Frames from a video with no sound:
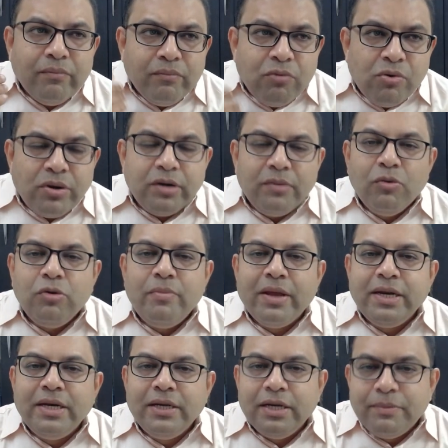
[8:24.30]
More and more
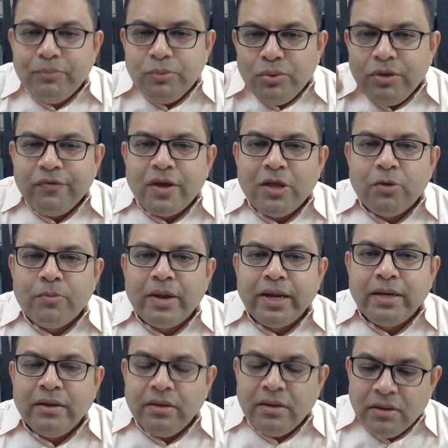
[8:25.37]
meditate, purify your
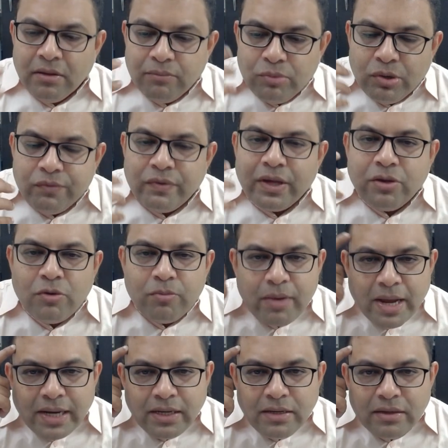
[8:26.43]
mind. Purify your
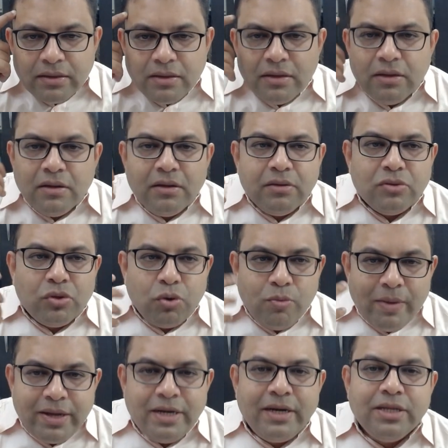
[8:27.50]
mind through
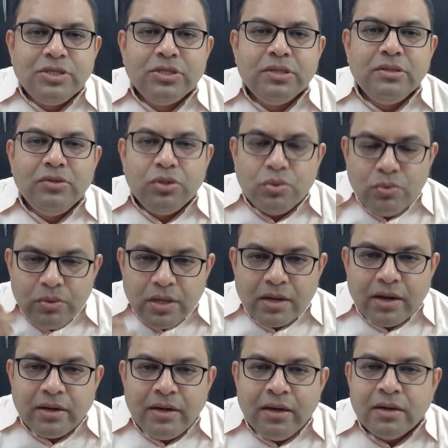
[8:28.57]
meditation, through the
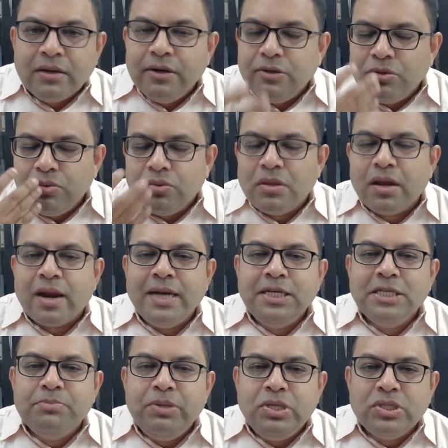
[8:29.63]
conduct, through the right
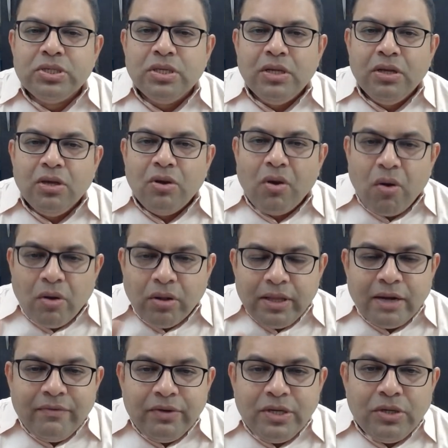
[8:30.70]
speech. All
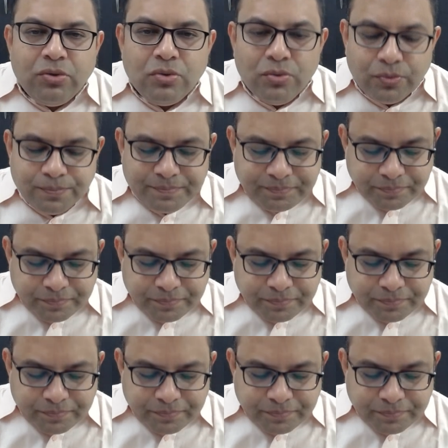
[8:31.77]
that we need to do.